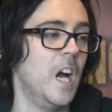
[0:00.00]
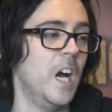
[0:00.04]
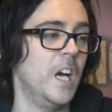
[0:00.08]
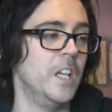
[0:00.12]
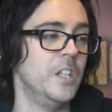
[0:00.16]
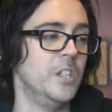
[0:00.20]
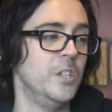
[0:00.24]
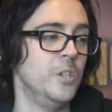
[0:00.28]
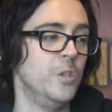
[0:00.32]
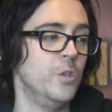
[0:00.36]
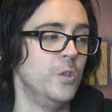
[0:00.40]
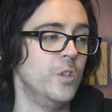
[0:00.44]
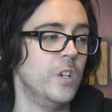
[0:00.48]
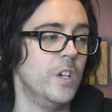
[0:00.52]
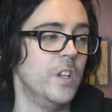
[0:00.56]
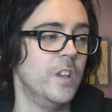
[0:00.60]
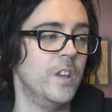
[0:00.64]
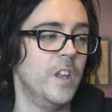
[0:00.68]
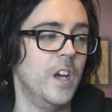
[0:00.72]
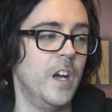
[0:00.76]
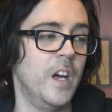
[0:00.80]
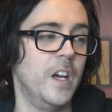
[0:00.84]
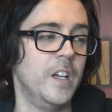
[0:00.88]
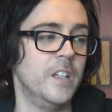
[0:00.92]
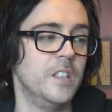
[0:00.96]
and the unit
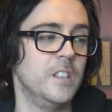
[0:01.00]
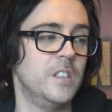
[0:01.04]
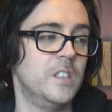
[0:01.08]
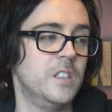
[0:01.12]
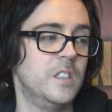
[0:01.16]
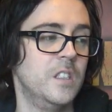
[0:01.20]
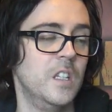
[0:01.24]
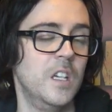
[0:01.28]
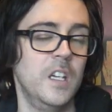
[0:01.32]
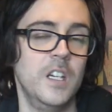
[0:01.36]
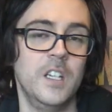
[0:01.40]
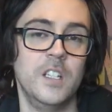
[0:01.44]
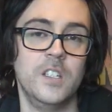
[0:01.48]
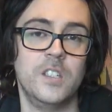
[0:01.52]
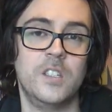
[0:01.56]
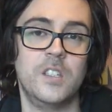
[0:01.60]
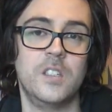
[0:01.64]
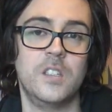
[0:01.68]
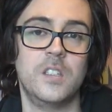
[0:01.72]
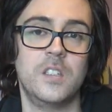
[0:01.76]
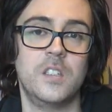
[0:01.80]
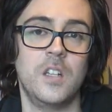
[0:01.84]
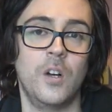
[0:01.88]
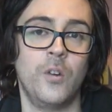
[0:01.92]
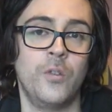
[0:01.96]
that is
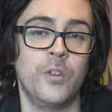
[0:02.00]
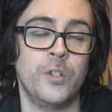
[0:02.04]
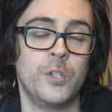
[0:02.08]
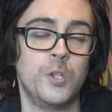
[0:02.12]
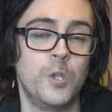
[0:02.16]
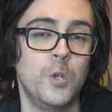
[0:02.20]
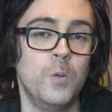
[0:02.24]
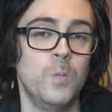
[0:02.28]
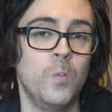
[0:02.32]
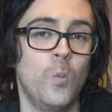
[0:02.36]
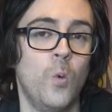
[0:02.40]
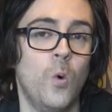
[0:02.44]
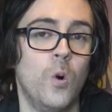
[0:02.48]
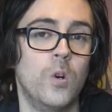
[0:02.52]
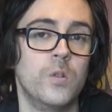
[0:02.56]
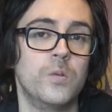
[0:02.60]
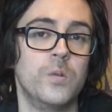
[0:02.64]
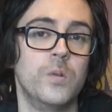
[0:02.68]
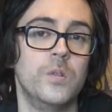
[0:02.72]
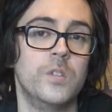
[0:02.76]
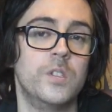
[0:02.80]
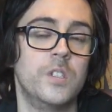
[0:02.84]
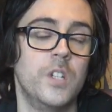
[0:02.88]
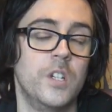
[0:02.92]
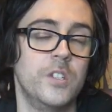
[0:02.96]
still in the tomb
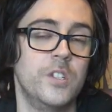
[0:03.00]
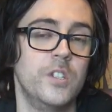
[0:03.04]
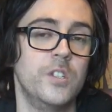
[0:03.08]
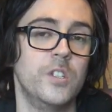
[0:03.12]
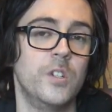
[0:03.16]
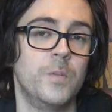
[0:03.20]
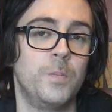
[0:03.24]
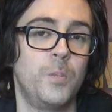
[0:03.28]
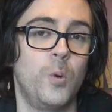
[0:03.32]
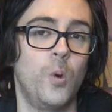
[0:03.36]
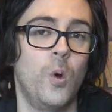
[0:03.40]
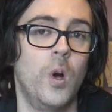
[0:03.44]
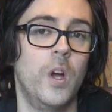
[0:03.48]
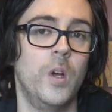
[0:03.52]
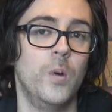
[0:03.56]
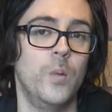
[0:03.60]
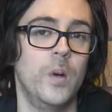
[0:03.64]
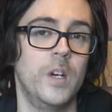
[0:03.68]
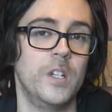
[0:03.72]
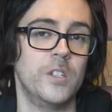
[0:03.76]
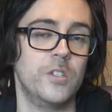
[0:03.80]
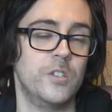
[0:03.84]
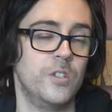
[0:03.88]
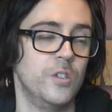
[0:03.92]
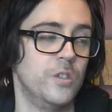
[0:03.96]
ward doesn't deploy
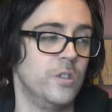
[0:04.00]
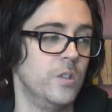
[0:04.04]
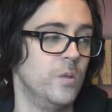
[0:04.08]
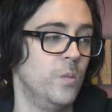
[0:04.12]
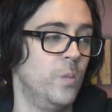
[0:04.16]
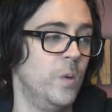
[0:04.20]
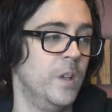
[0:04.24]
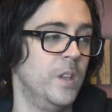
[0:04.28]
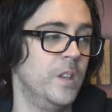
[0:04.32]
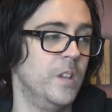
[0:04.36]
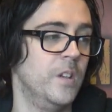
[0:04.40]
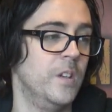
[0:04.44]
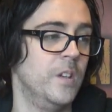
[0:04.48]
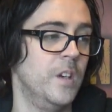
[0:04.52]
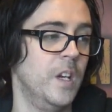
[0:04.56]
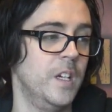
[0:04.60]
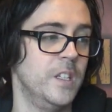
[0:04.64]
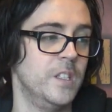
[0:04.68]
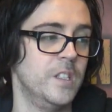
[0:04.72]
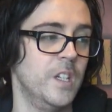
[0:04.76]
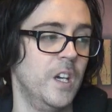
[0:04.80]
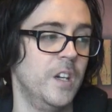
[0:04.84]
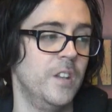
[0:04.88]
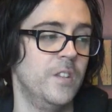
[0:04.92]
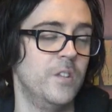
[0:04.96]
when the
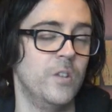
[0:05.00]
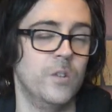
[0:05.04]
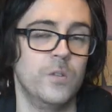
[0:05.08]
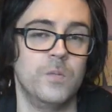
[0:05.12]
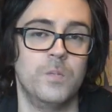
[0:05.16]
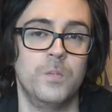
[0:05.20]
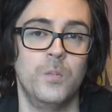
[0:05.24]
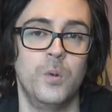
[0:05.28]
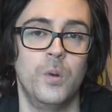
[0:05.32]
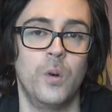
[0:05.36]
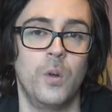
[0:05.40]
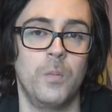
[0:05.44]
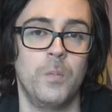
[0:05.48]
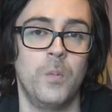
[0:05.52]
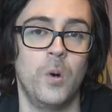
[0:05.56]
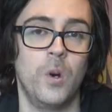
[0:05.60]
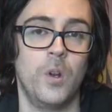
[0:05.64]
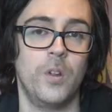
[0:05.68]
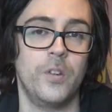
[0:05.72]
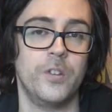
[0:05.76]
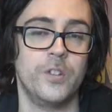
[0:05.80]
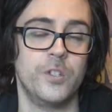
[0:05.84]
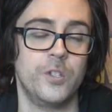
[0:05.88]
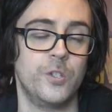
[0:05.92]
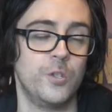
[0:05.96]
Night Scythe or
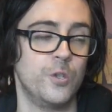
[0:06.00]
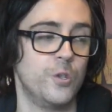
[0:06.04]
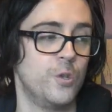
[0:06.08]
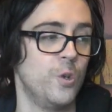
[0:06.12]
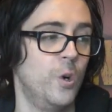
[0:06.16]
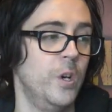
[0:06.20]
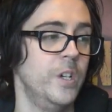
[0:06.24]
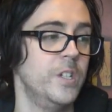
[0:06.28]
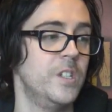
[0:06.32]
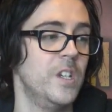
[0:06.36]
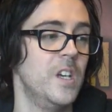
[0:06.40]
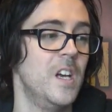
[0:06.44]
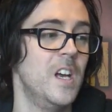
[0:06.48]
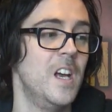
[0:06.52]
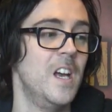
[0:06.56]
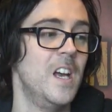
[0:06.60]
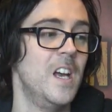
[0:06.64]
monolith is destroyed,